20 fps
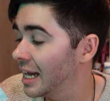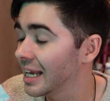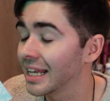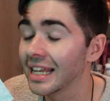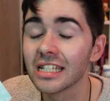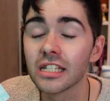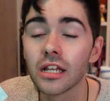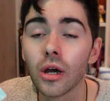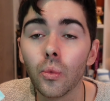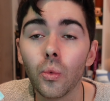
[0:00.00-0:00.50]

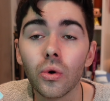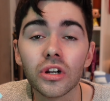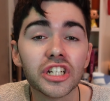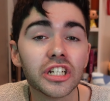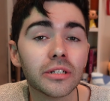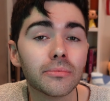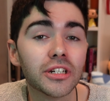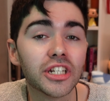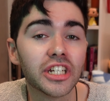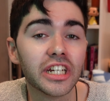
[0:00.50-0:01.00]
Unless her
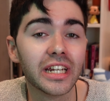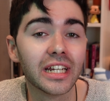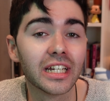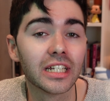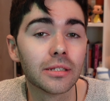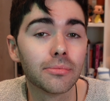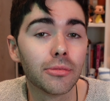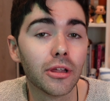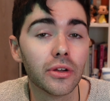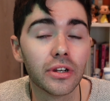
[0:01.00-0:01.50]
washing machine
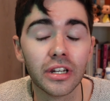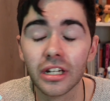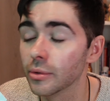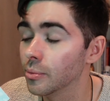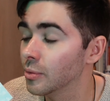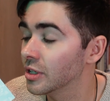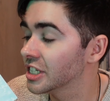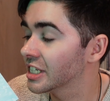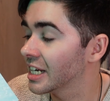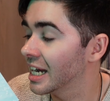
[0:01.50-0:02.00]
exploded, in
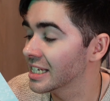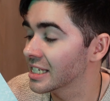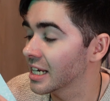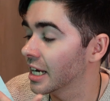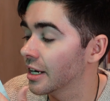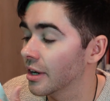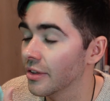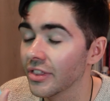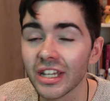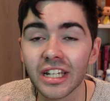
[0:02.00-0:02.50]
which case I
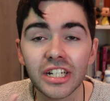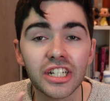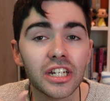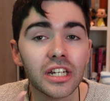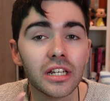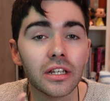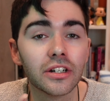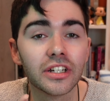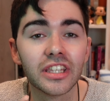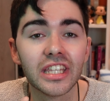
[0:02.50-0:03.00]
don't think
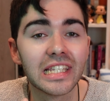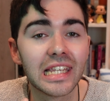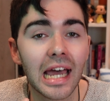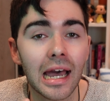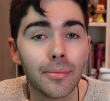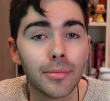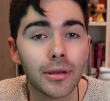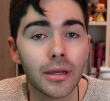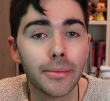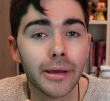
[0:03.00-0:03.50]
she'd look this
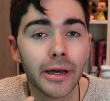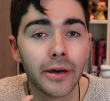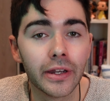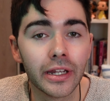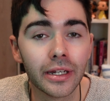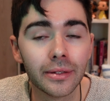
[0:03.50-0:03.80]
happy about